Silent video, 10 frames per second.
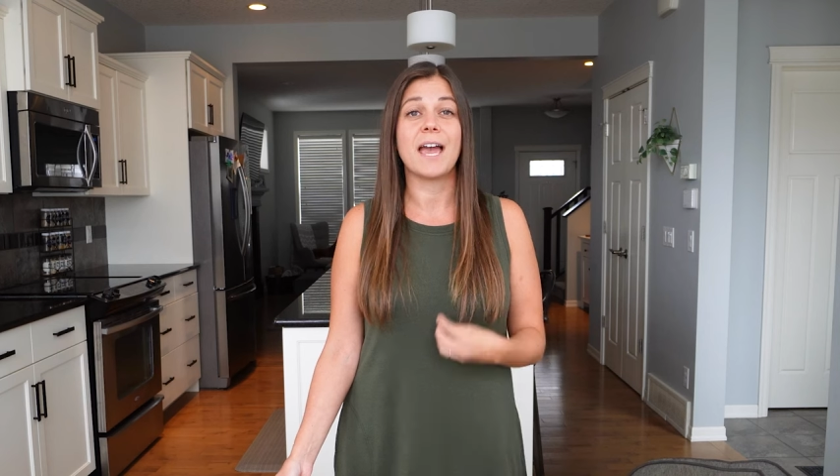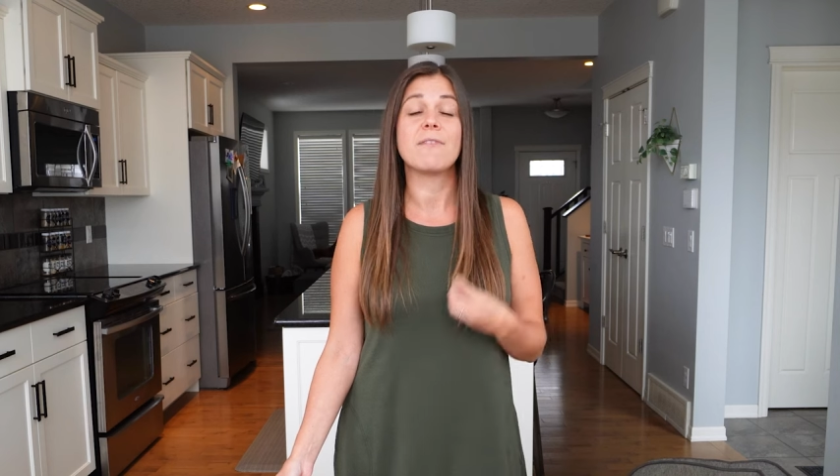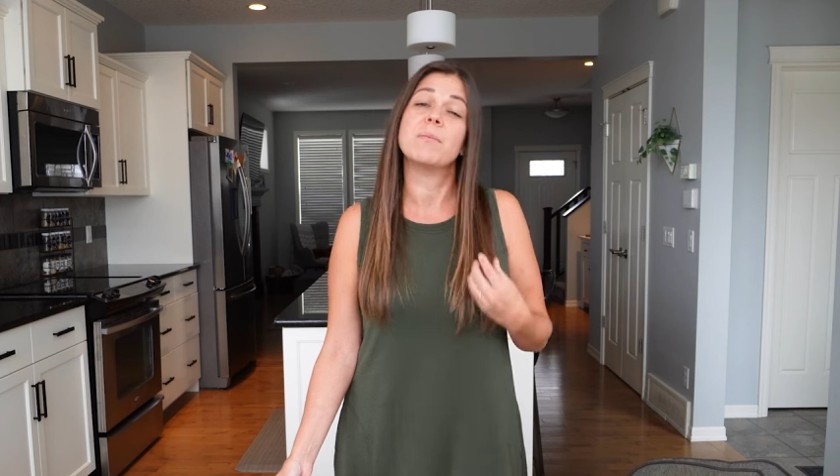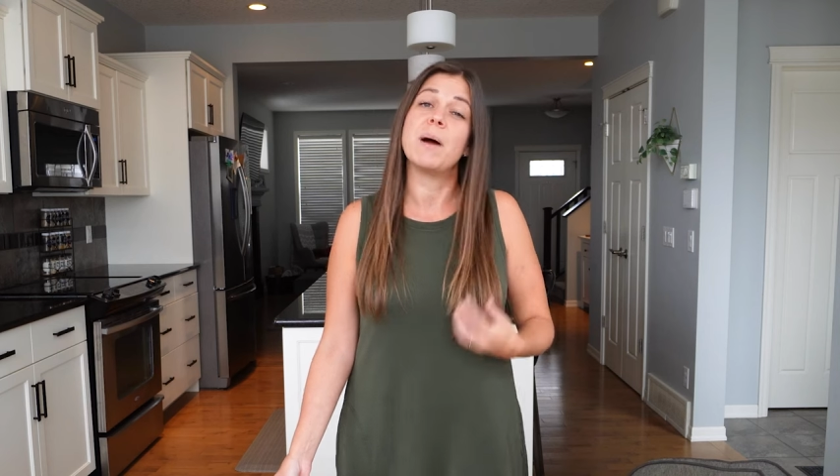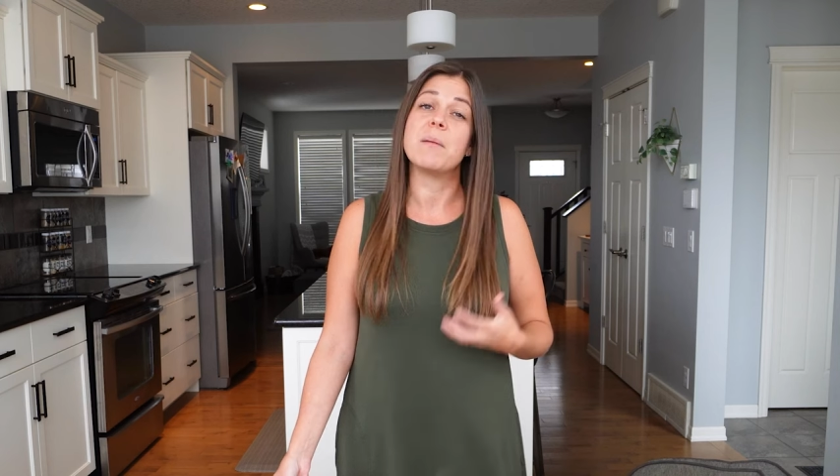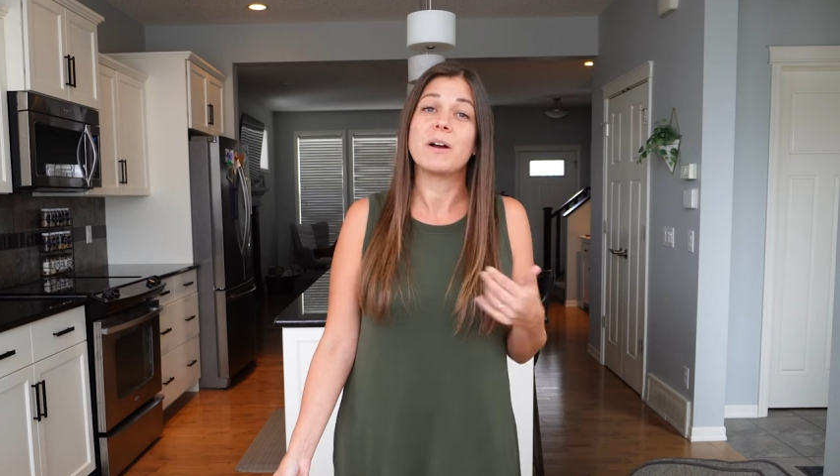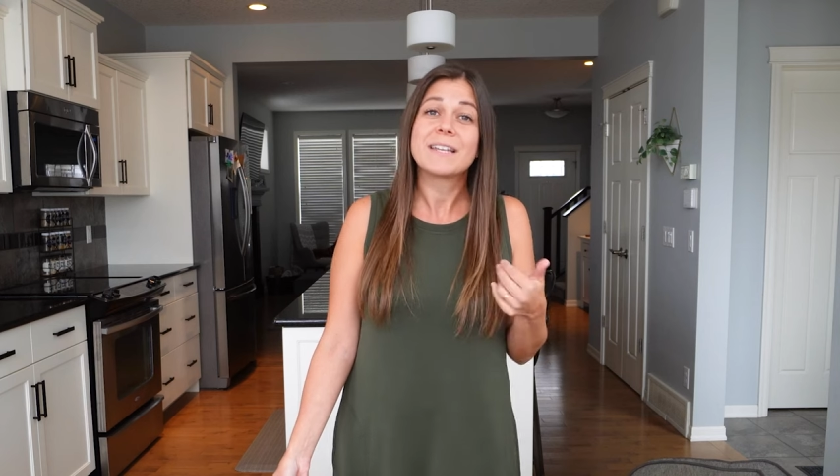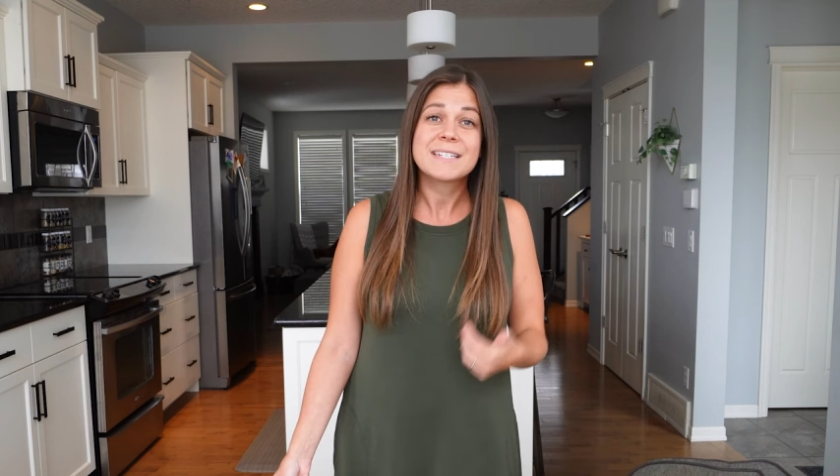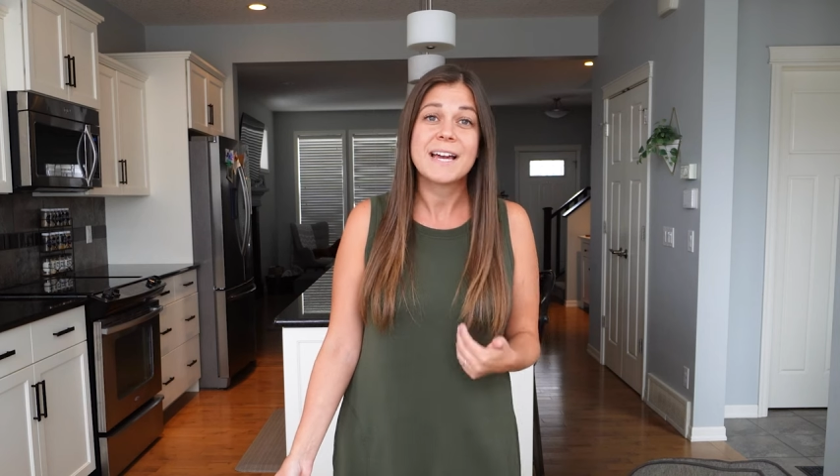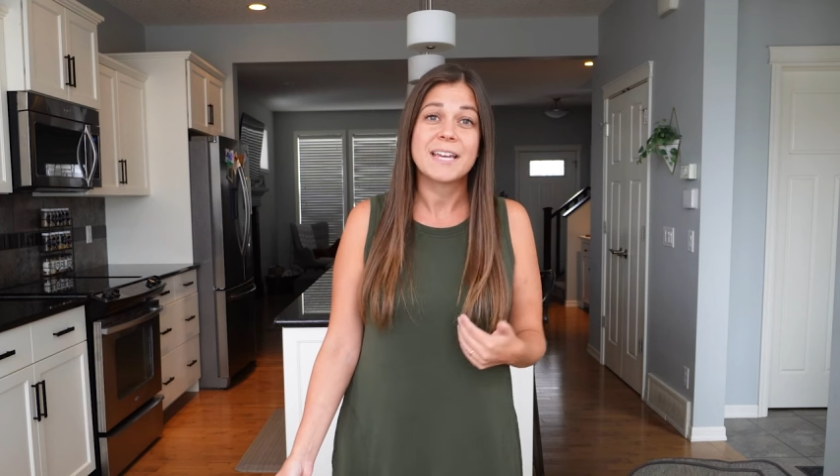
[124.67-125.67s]
to get for my
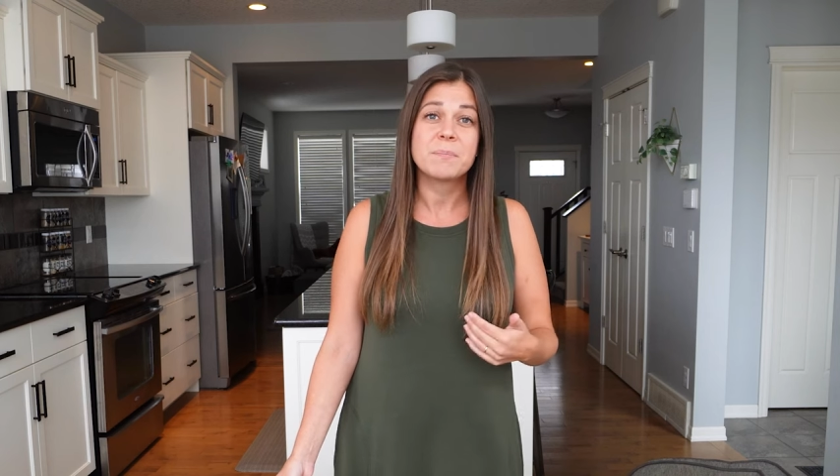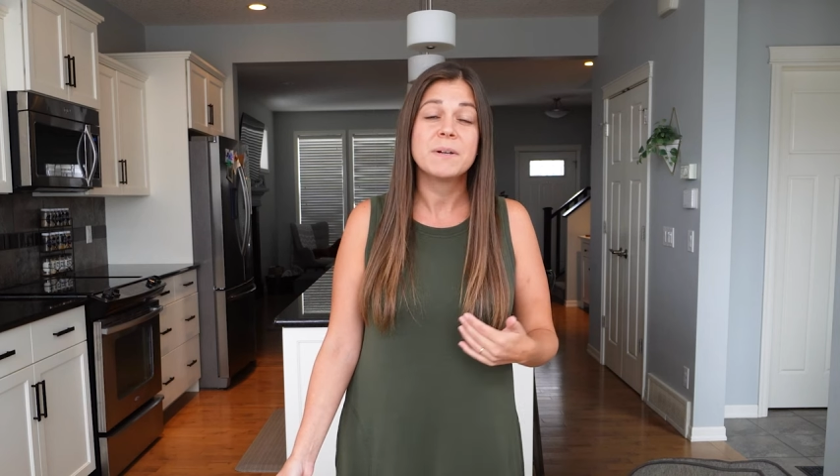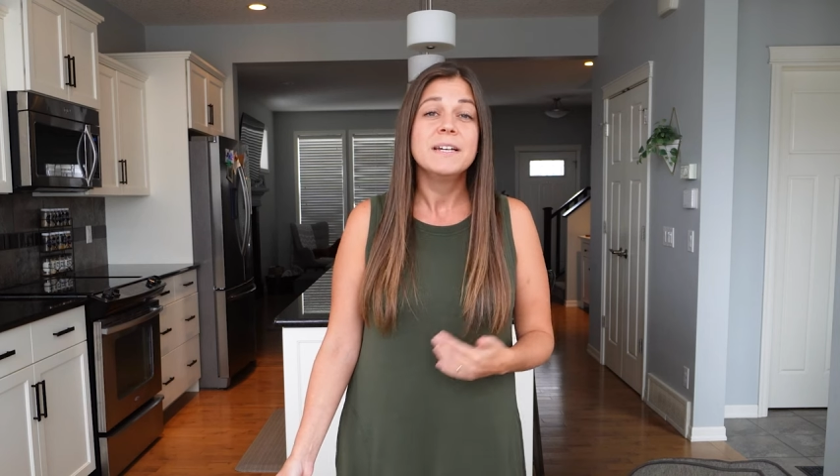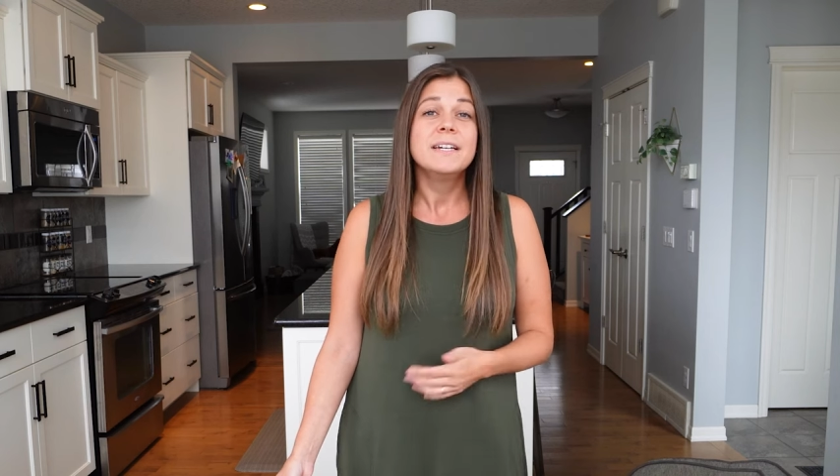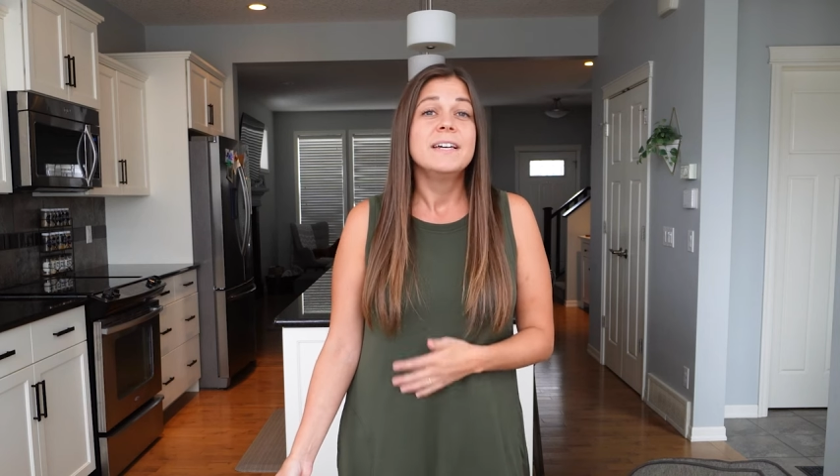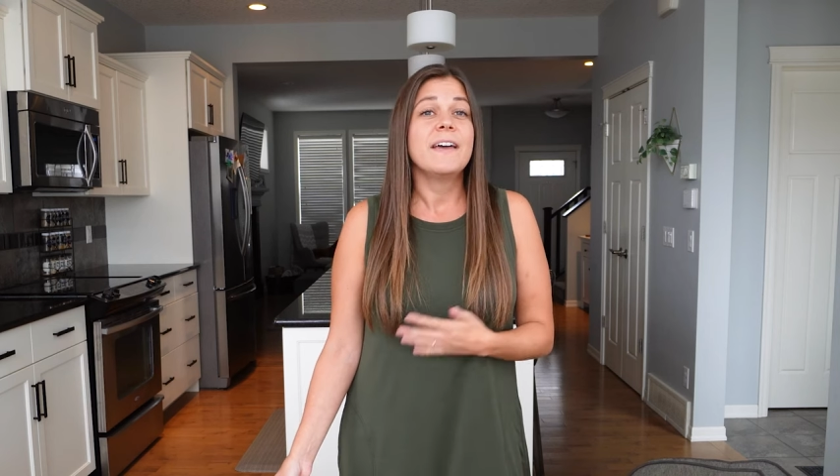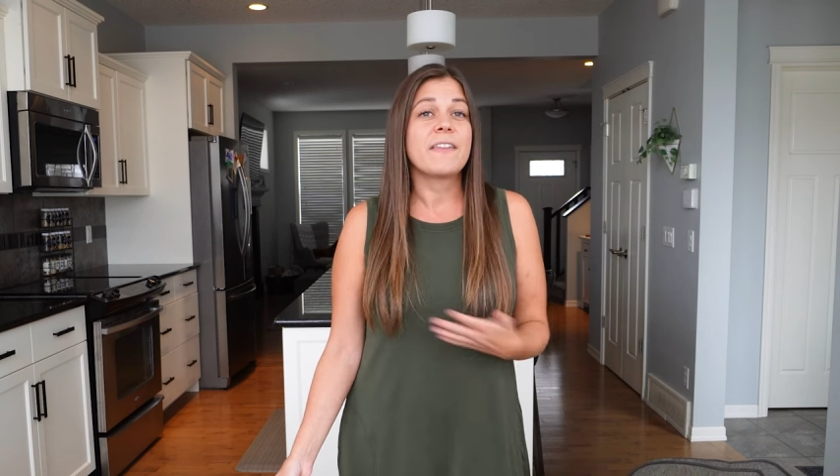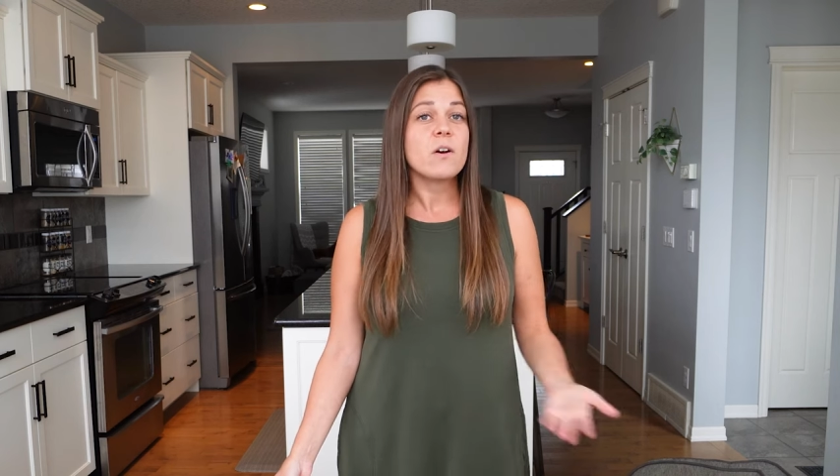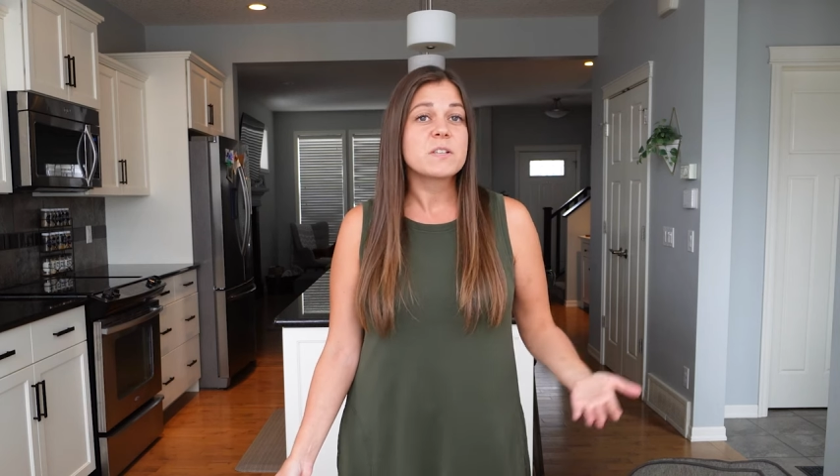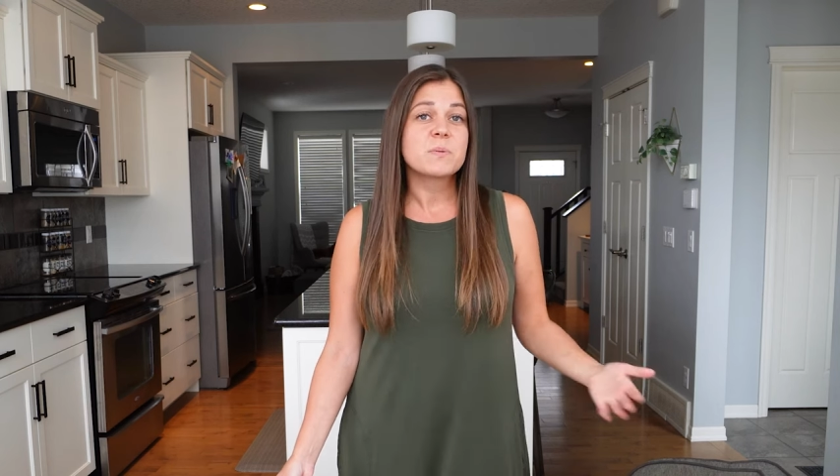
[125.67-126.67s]
body type. And
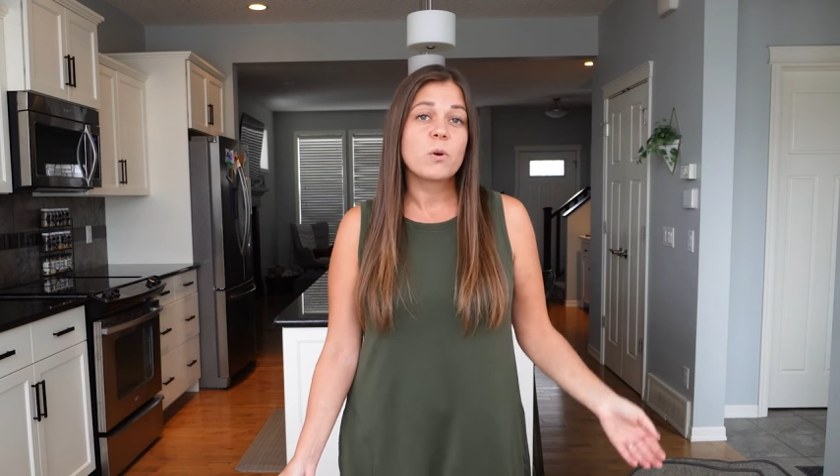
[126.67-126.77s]
they also